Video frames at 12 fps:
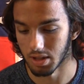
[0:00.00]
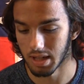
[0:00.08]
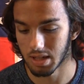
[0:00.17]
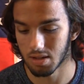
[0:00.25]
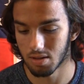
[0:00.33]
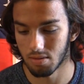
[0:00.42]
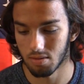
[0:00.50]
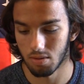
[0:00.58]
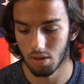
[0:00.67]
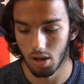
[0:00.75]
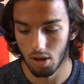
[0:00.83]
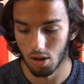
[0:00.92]
That's
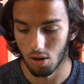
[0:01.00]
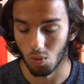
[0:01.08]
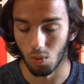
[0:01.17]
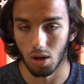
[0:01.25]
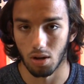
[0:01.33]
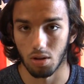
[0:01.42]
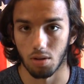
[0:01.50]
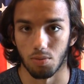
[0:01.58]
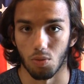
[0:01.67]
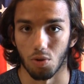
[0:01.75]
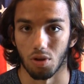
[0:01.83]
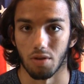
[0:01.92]
well
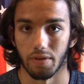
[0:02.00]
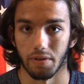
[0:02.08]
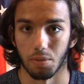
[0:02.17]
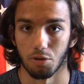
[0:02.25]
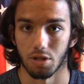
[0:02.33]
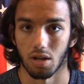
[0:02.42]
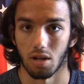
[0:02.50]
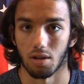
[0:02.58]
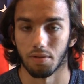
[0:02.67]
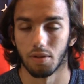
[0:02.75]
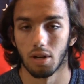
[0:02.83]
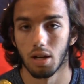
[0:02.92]
more than 50%
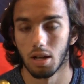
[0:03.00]
off.